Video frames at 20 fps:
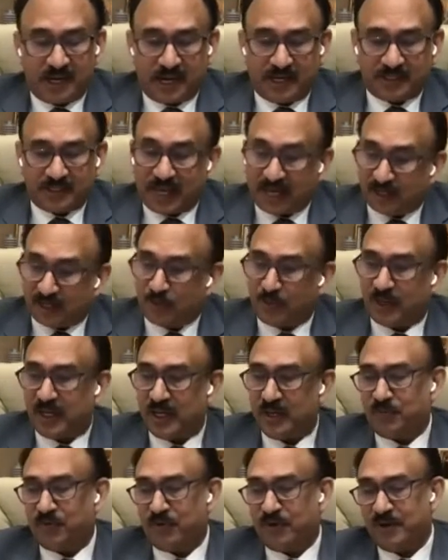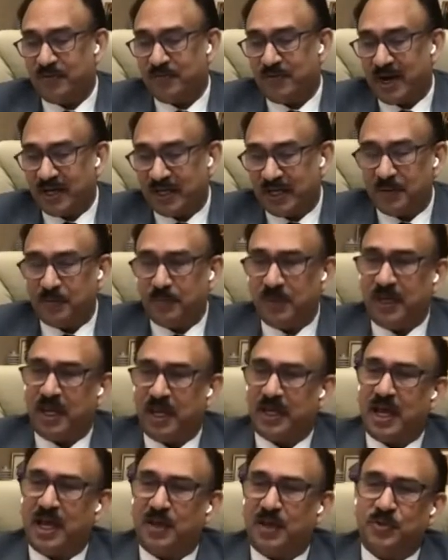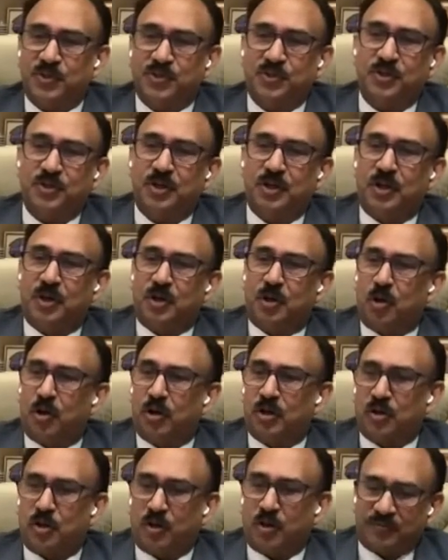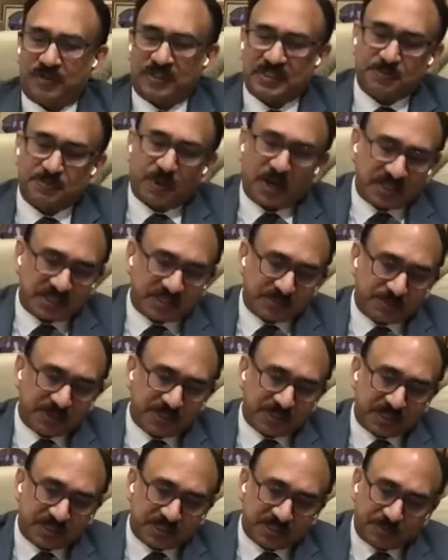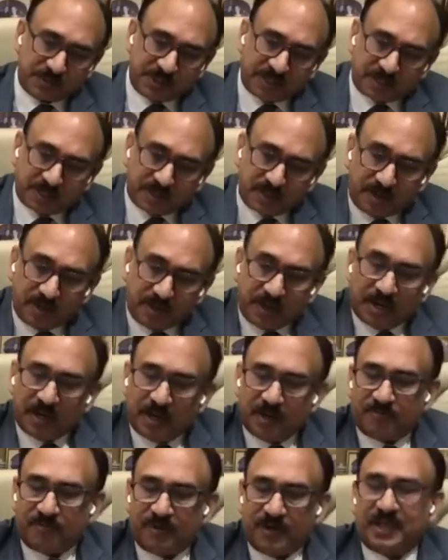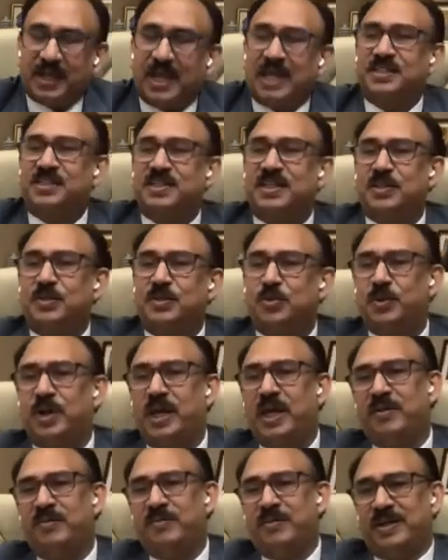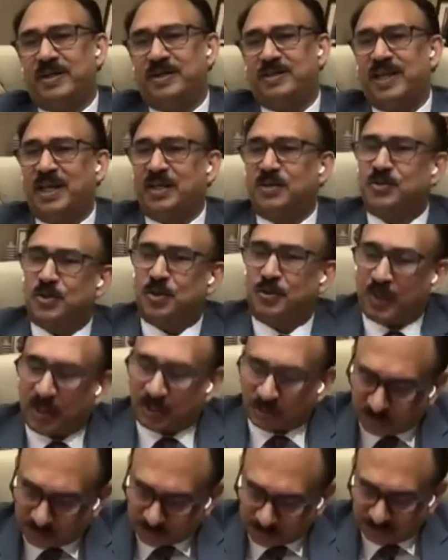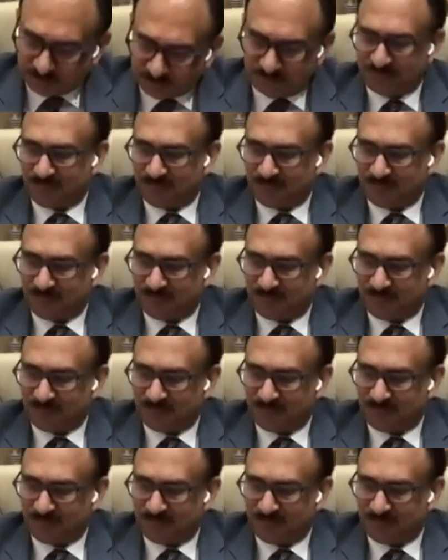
I thank you again for inviting me, and I wish all conference participants and speakers a fantastic 2-day event. Thank you so much.